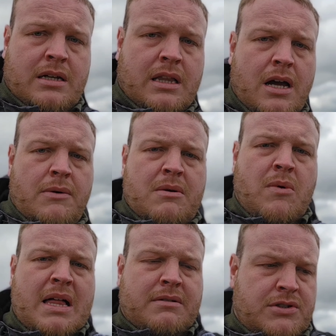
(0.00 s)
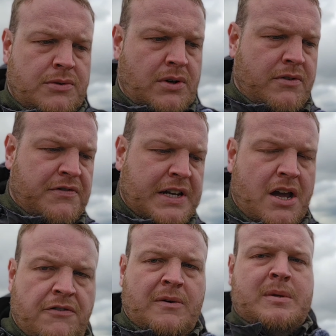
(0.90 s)
Hello and welcome to another
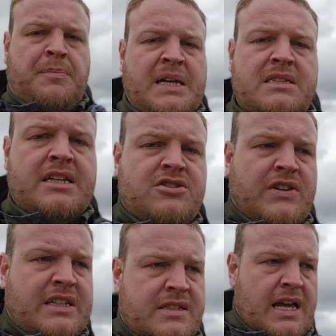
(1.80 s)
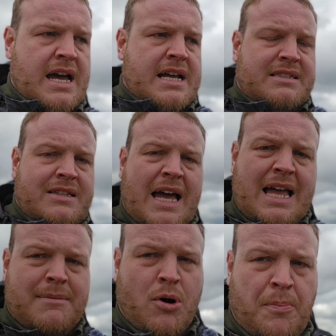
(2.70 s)
video from the Peak District. Uh,
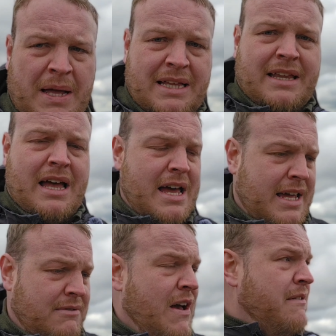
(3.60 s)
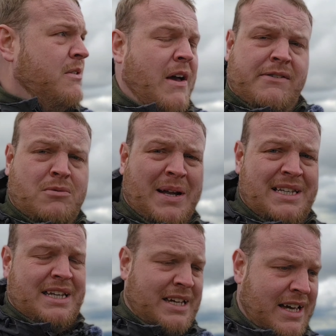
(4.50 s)
today I'm up in a very, very windy